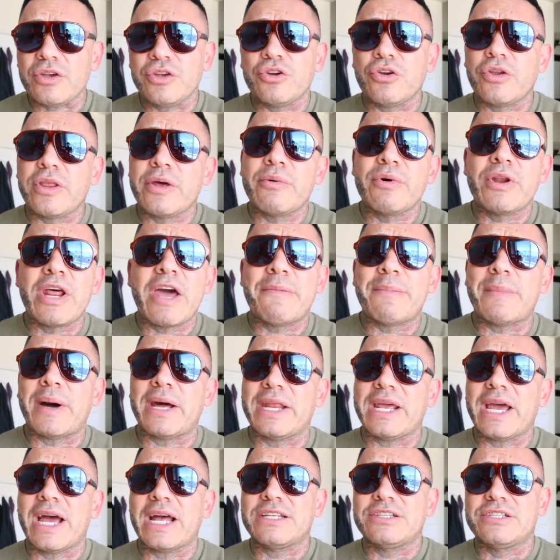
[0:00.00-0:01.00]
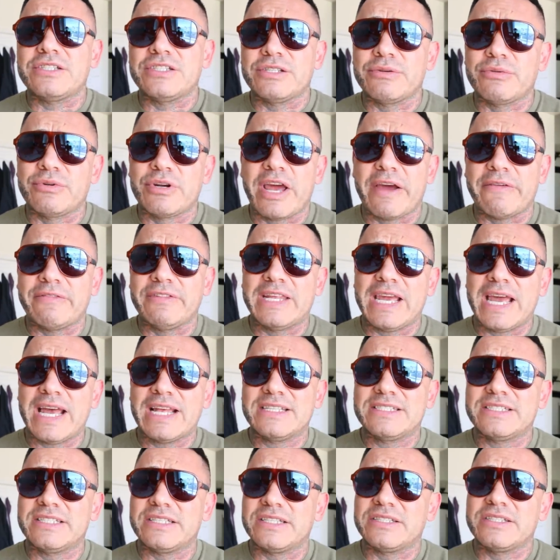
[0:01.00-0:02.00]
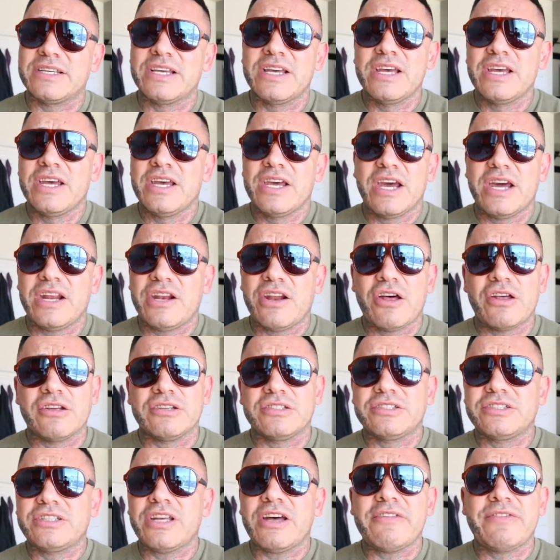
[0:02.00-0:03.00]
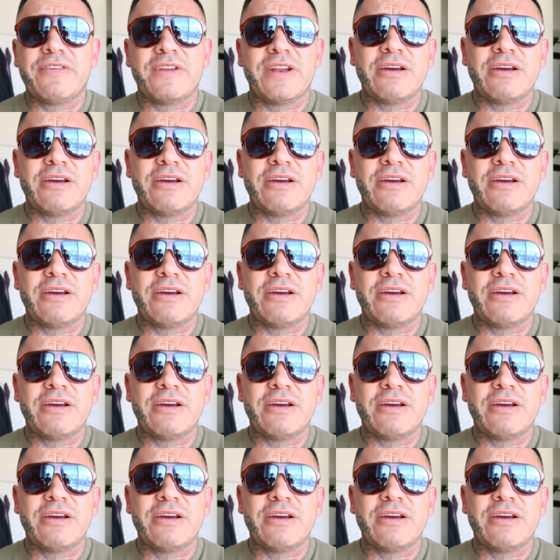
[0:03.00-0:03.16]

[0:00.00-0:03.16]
you know, they would have mariachis, they would have dances and all this stuff.